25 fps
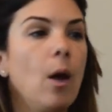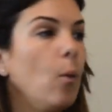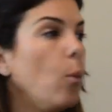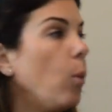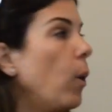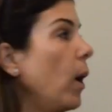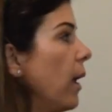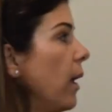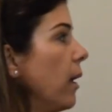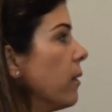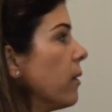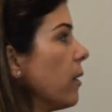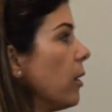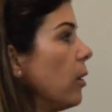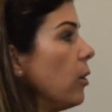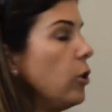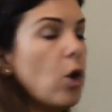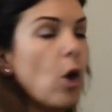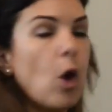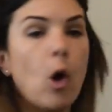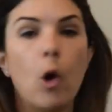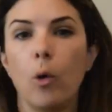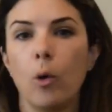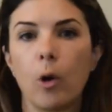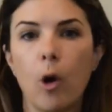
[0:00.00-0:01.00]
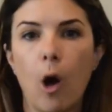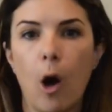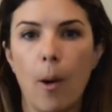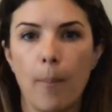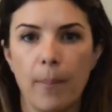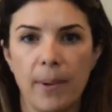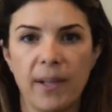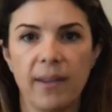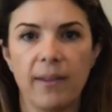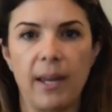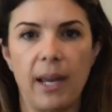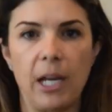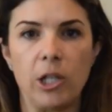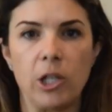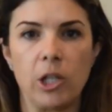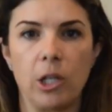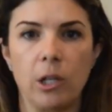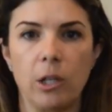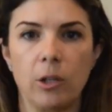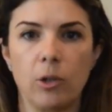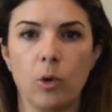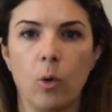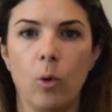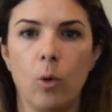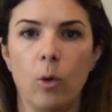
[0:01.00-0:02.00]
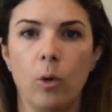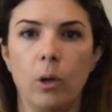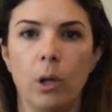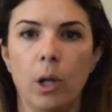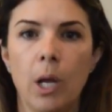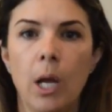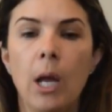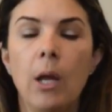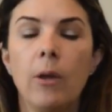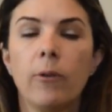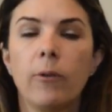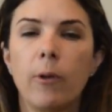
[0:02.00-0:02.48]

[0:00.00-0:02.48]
with no compensation at all.